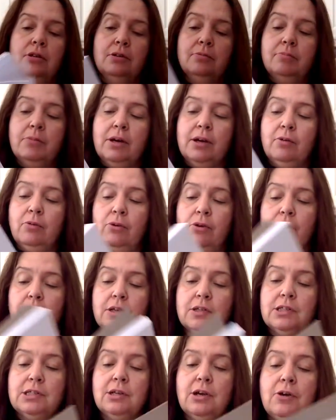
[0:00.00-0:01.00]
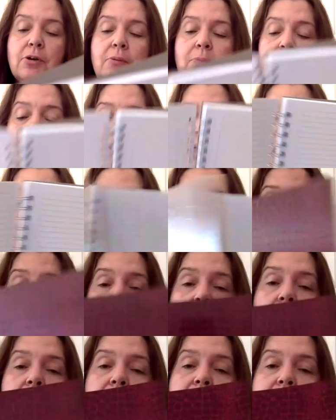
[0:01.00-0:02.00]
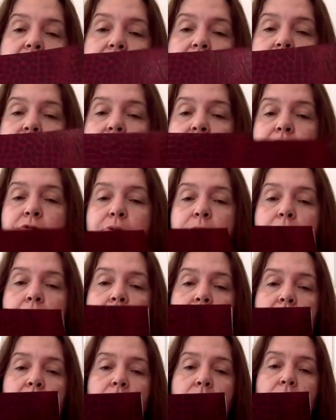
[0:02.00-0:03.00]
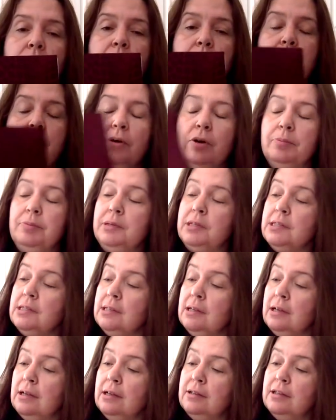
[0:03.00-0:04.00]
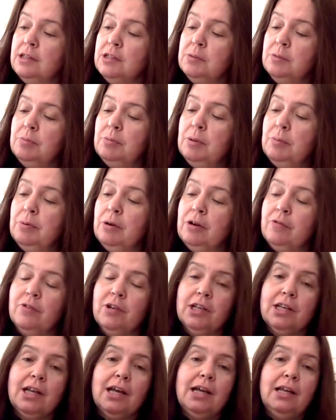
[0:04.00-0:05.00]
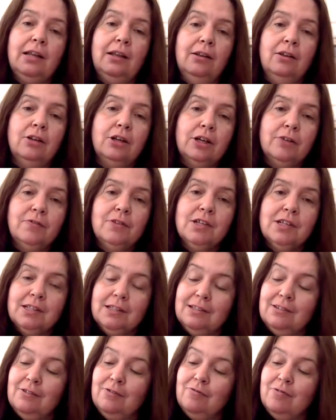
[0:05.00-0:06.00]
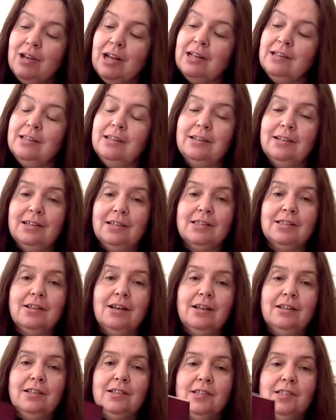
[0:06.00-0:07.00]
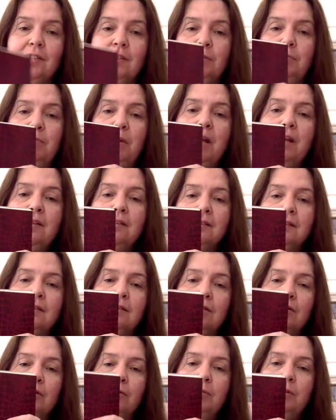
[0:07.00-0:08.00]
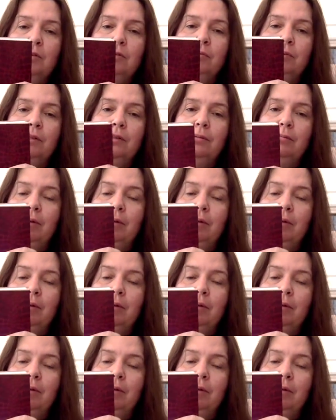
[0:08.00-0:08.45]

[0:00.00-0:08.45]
my work. So I just thought that for my work purpose, this would be perfect. I love the fact that it's got this space here between the